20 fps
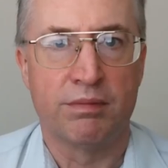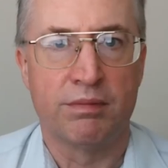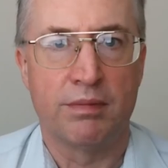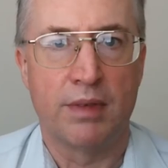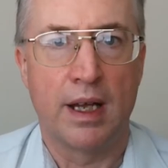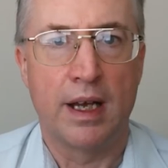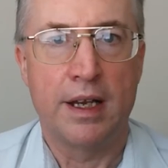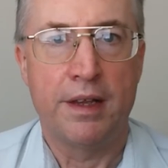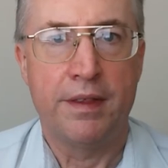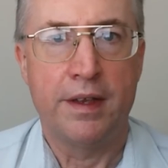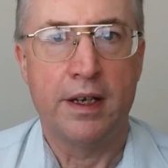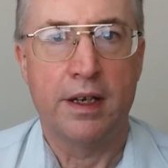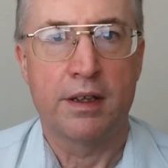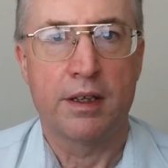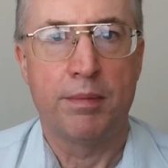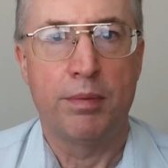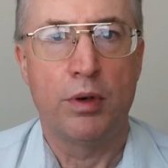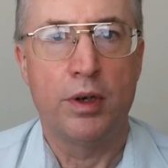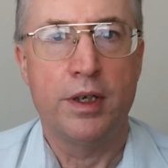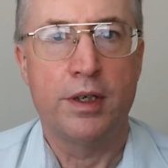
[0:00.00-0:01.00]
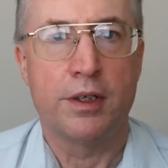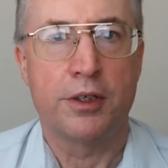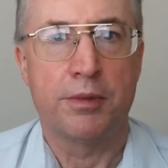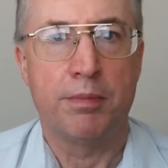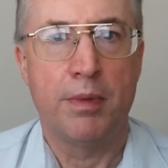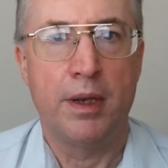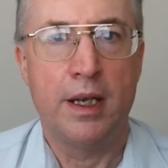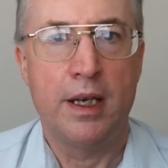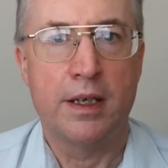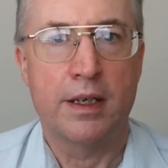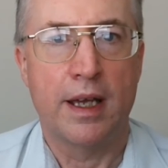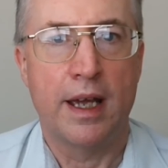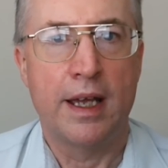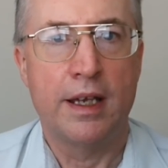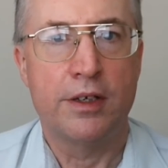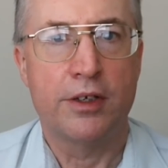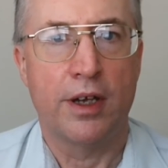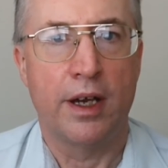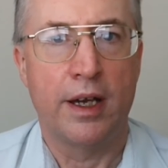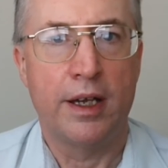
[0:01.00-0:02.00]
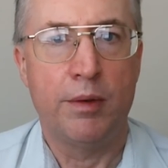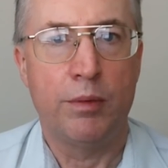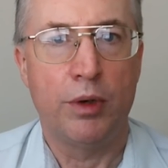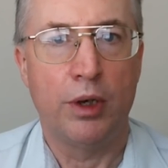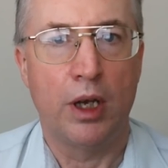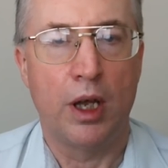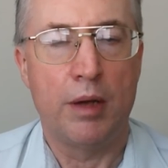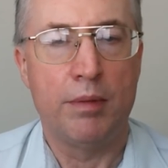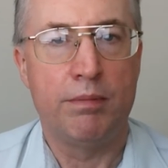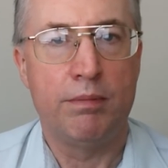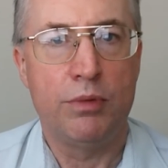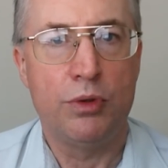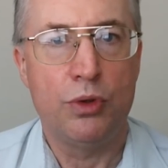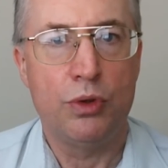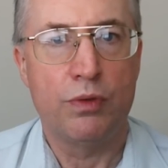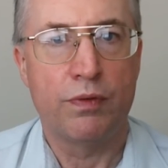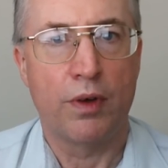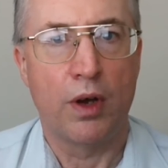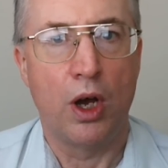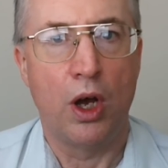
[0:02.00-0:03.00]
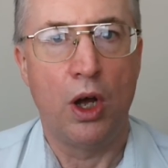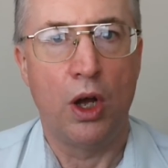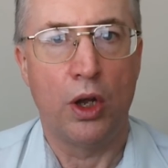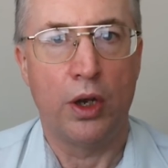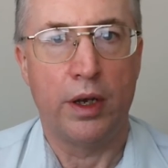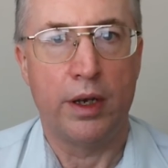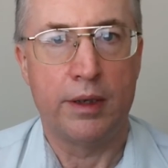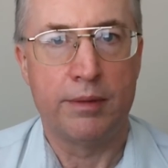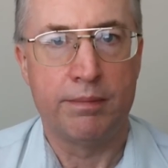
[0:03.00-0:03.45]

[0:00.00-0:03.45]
I think the point is made, and I will move on.